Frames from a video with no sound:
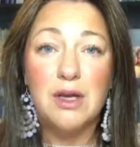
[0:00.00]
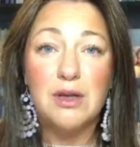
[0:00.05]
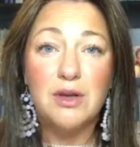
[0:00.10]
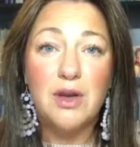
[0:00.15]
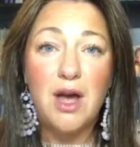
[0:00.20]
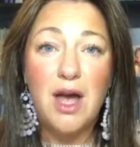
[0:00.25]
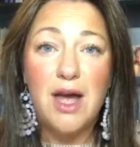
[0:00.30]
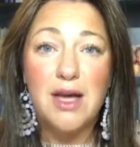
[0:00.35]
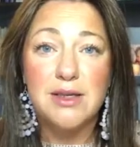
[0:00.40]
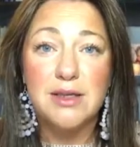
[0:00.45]

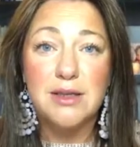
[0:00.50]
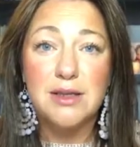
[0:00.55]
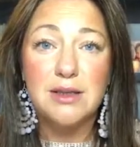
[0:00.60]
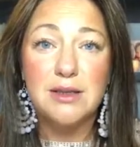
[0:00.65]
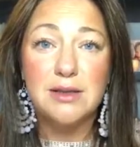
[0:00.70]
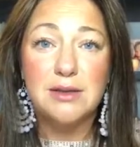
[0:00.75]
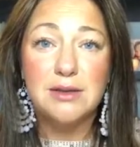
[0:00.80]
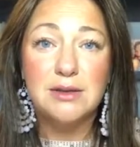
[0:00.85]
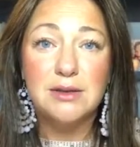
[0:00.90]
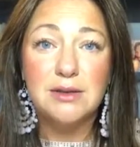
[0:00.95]
in your head.
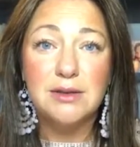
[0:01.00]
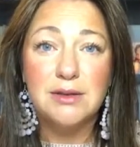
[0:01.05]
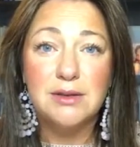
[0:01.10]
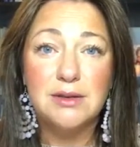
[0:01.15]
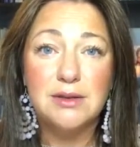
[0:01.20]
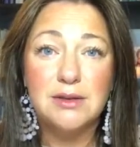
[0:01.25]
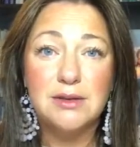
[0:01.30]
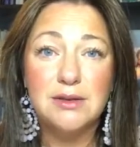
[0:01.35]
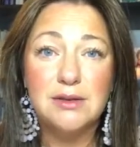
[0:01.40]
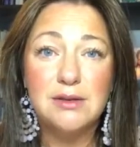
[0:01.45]

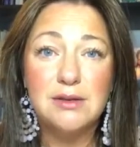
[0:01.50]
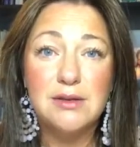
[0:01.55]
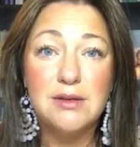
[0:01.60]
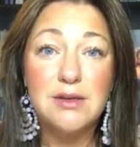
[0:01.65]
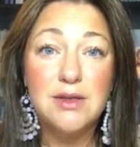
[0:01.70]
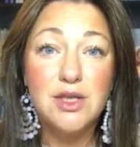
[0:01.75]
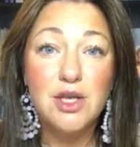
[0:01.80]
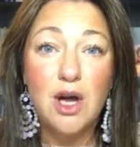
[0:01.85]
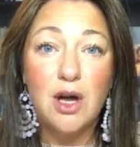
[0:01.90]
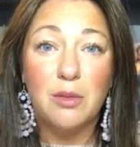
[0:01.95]

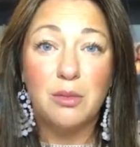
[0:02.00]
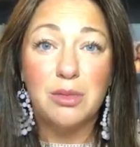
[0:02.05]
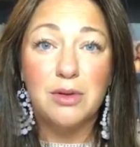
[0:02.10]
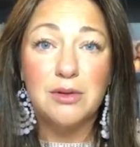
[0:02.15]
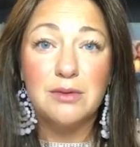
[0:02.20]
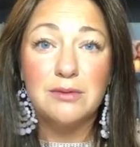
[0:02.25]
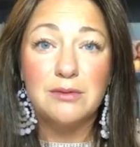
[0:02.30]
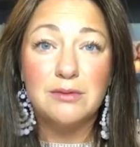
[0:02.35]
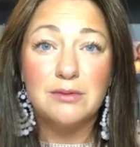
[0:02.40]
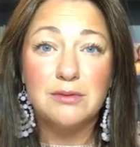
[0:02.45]

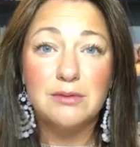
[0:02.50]
Stop.